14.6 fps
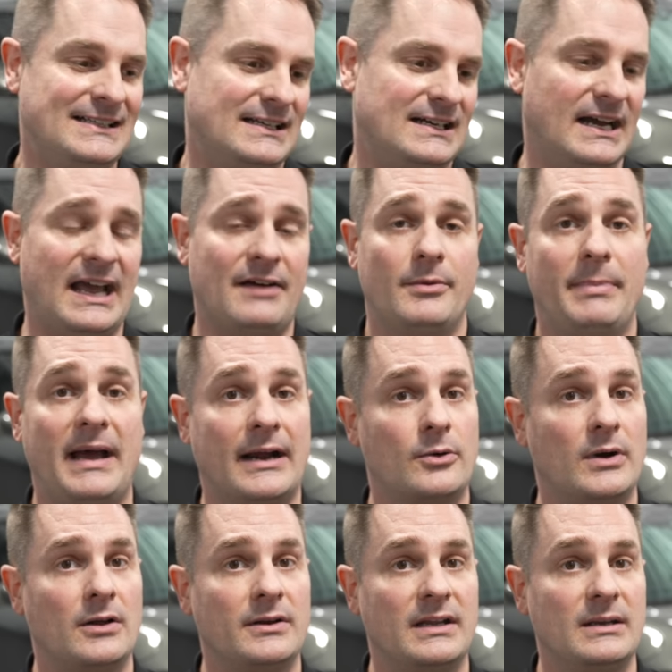I have a
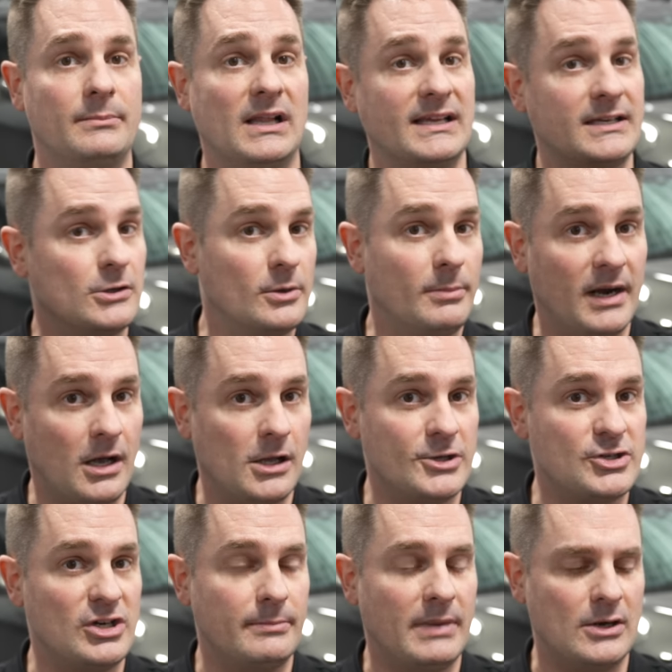background in molecular
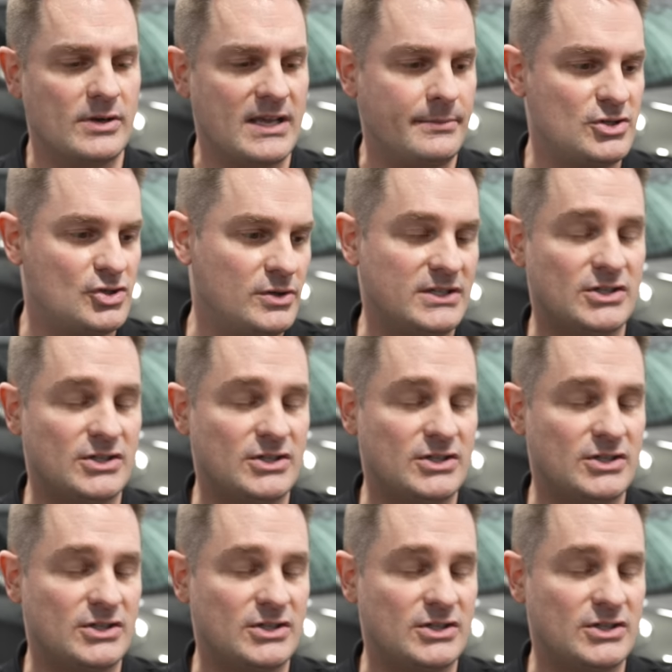biology and biochemistry,